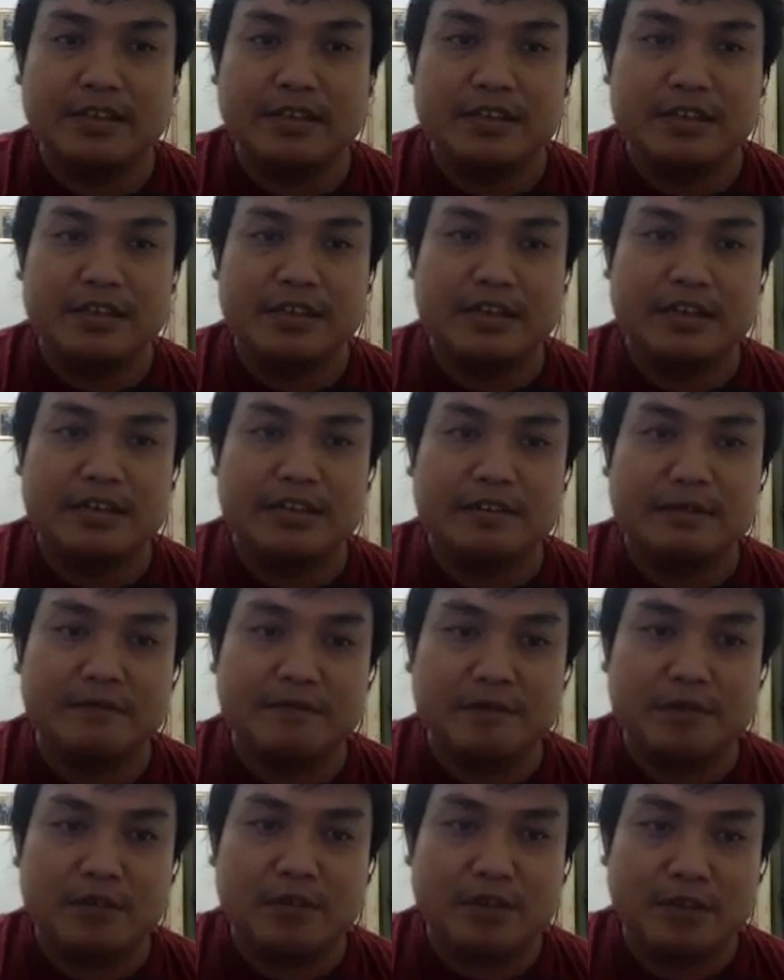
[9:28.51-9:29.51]
And
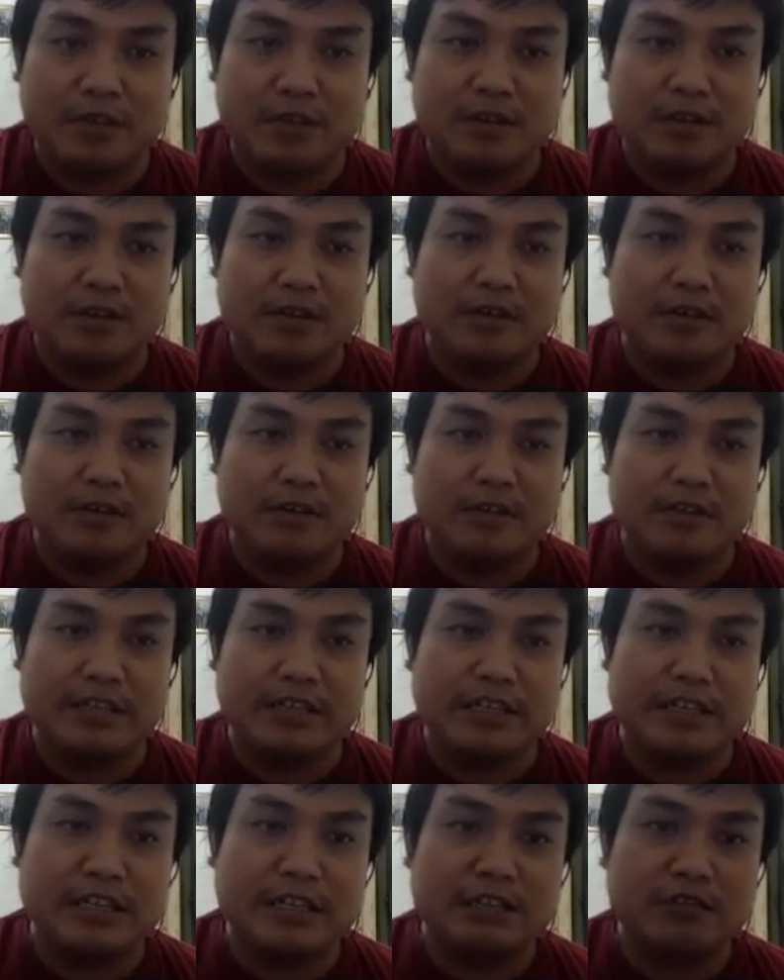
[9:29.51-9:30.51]
for the
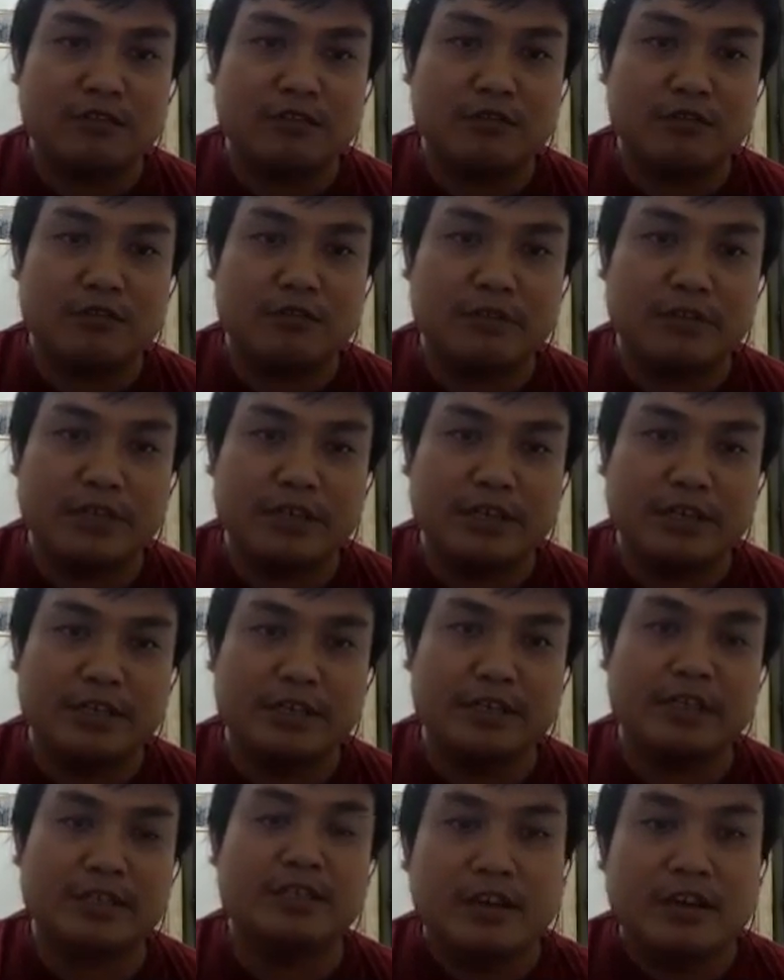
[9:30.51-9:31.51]
generator loss
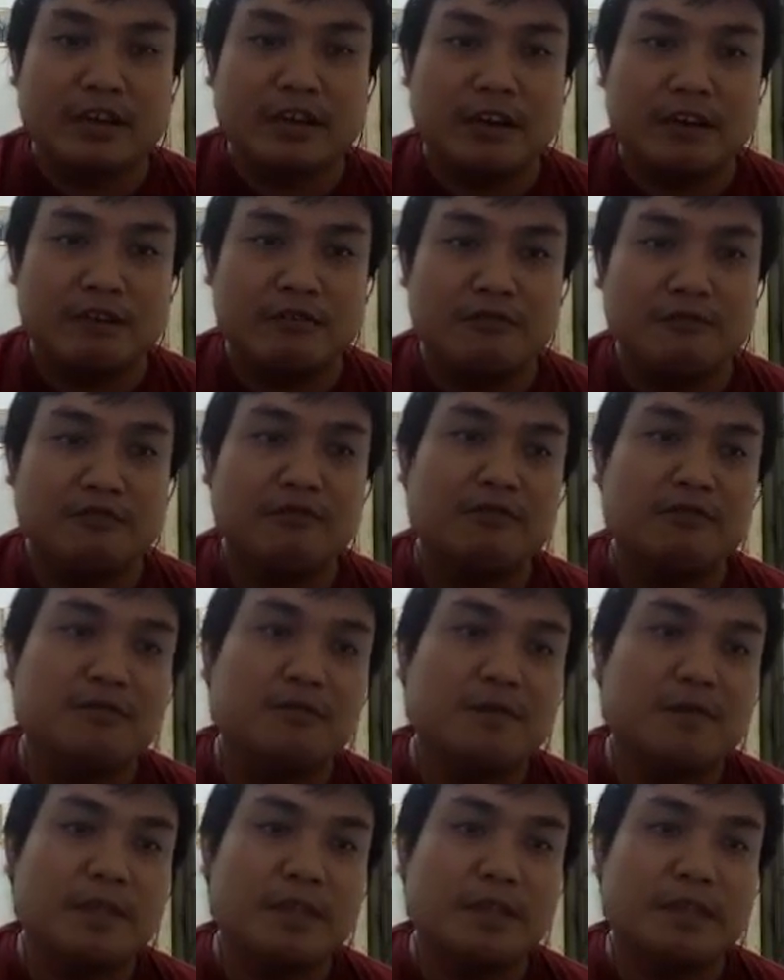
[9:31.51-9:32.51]
is how
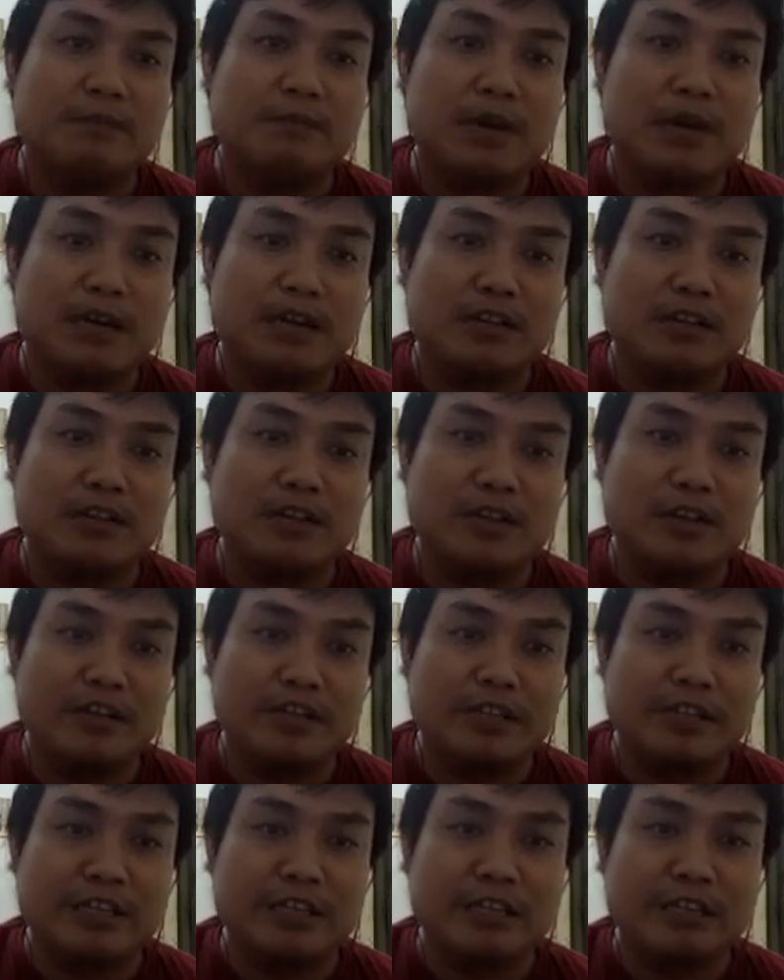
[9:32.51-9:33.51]
much the
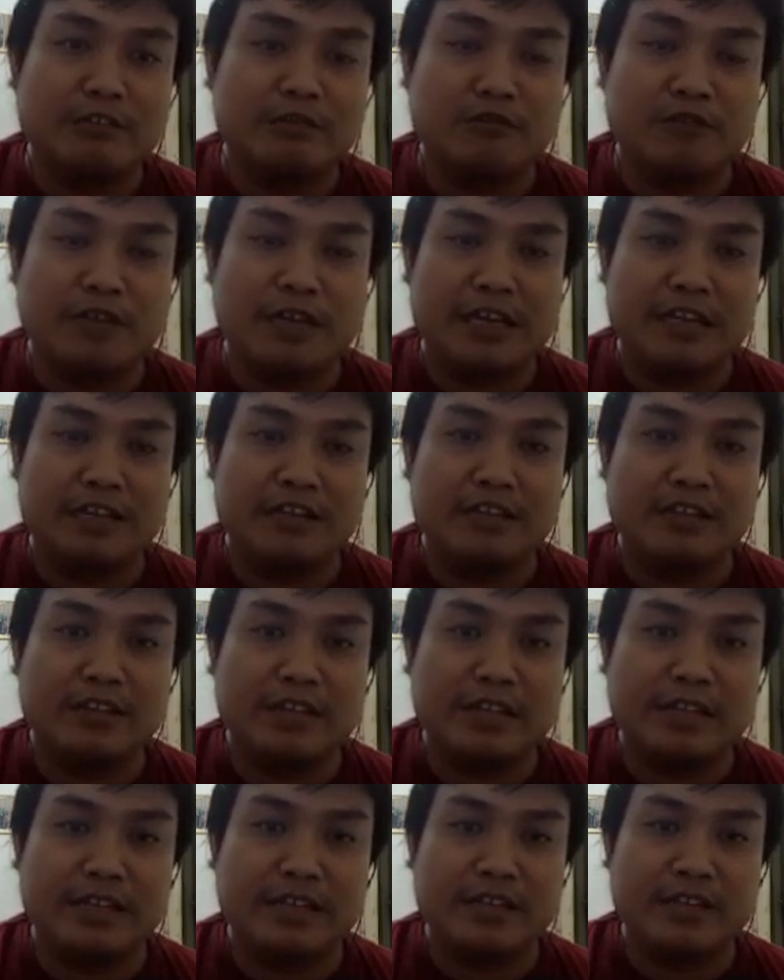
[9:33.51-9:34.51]
generator can
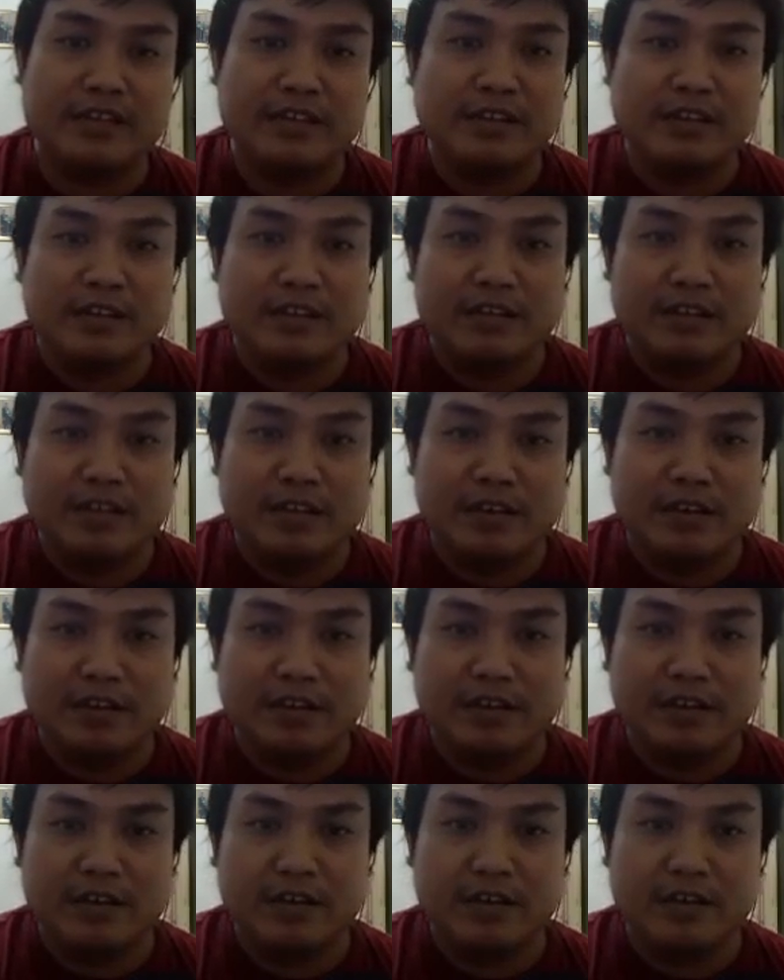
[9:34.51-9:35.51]
trick
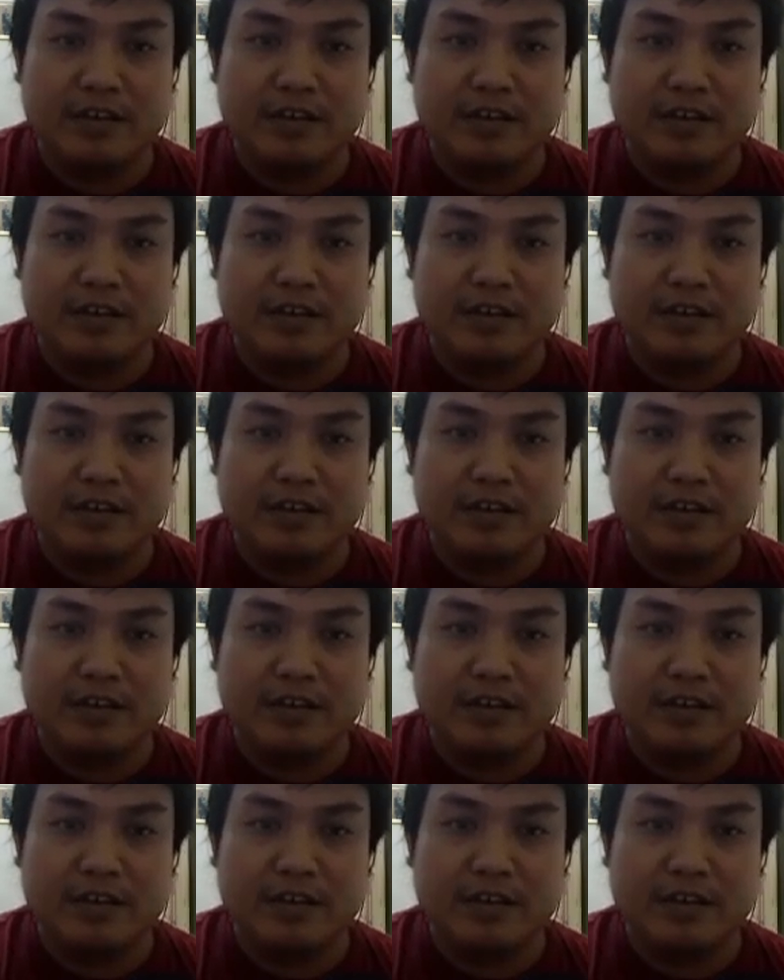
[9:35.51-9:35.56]
the